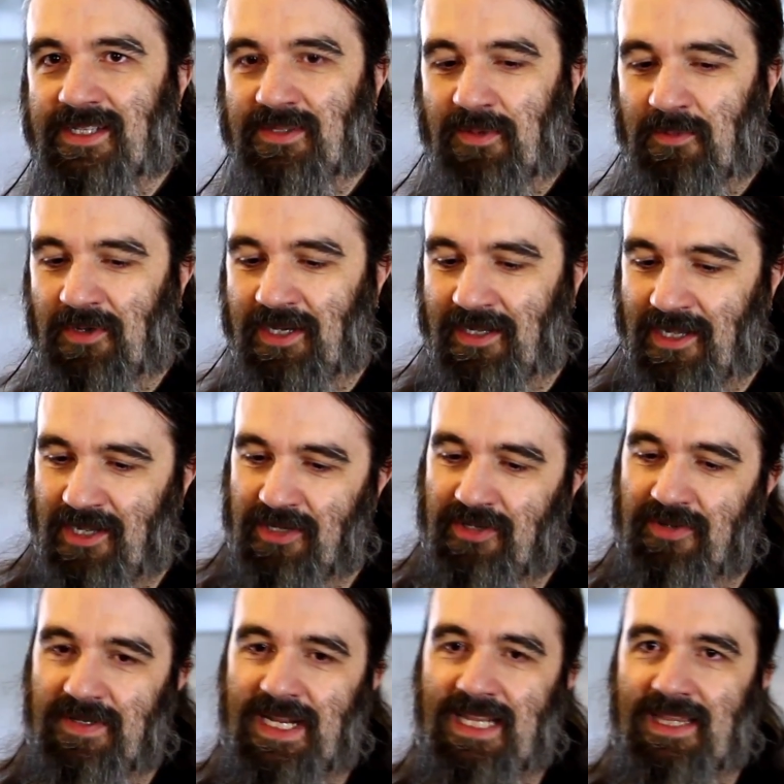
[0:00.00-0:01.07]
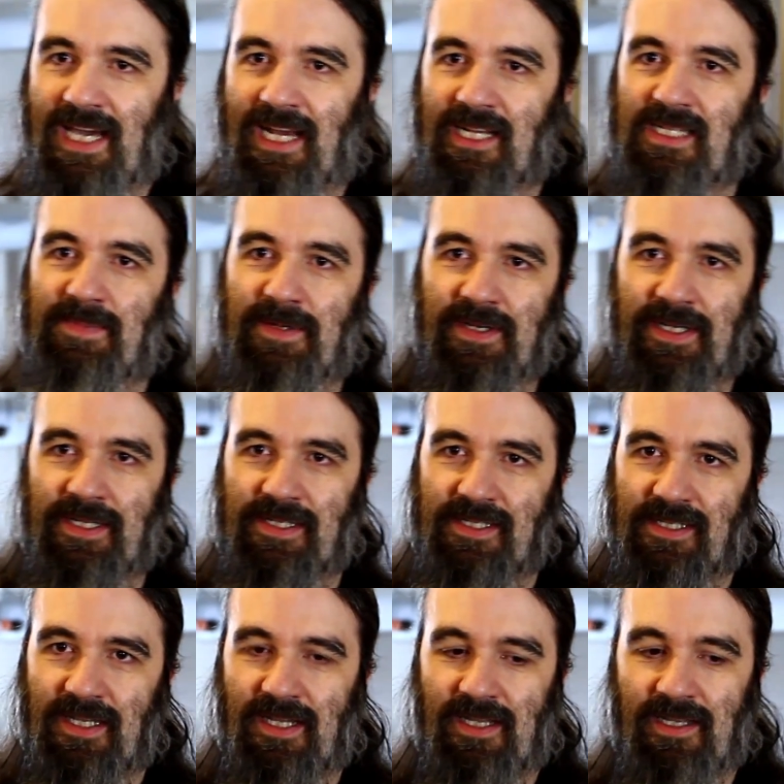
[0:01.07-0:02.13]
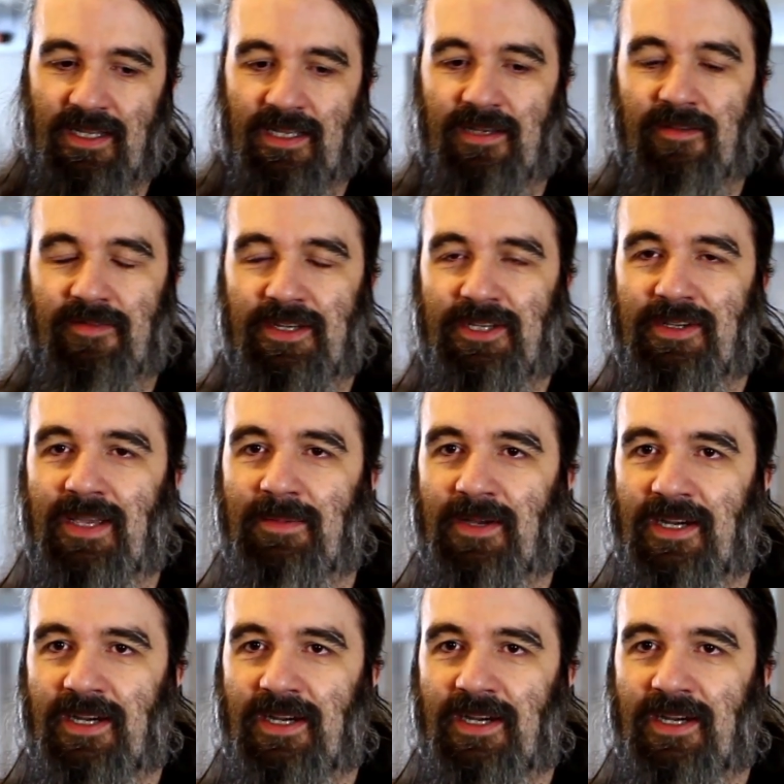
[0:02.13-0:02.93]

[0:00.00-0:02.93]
So we want to create that experience in a video game